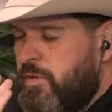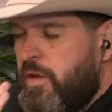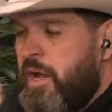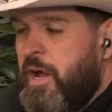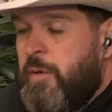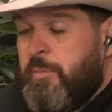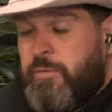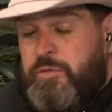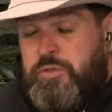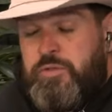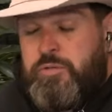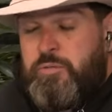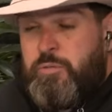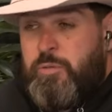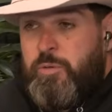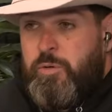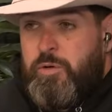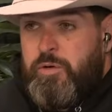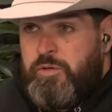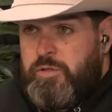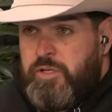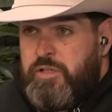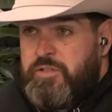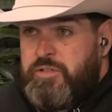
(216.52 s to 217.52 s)
I almost
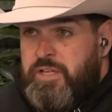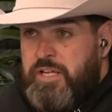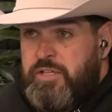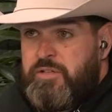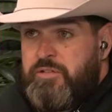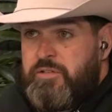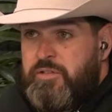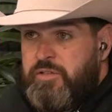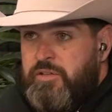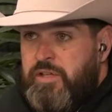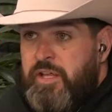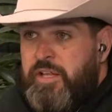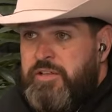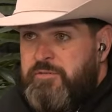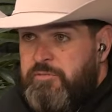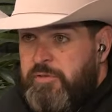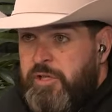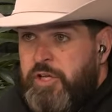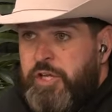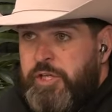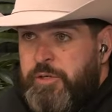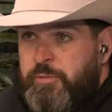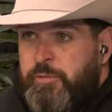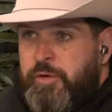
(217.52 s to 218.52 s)
swore, because that's that's
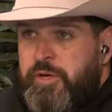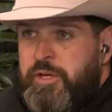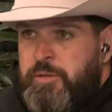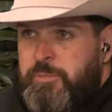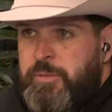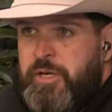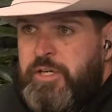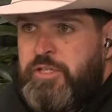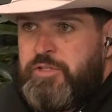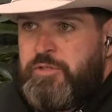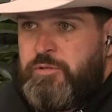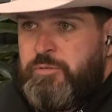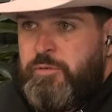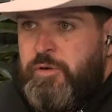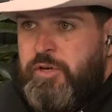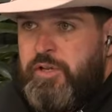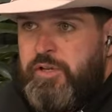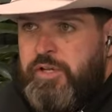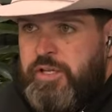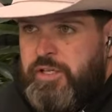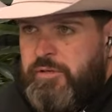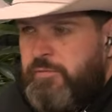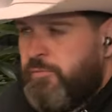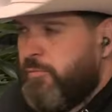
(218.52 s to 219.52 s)
literally what he makes you
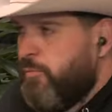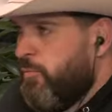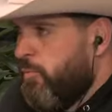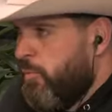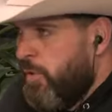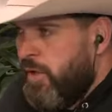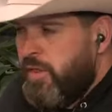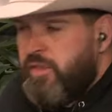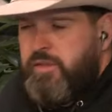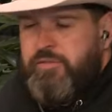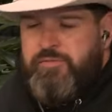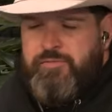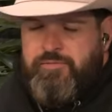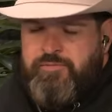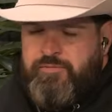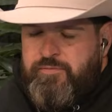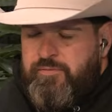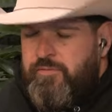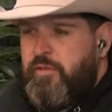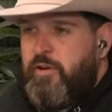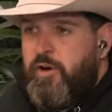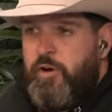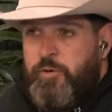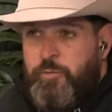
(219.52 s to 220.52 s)
want. Like, what the f
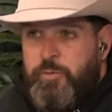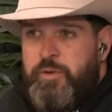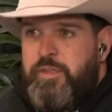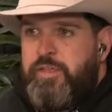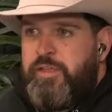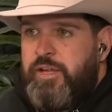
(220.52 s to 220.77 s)
are we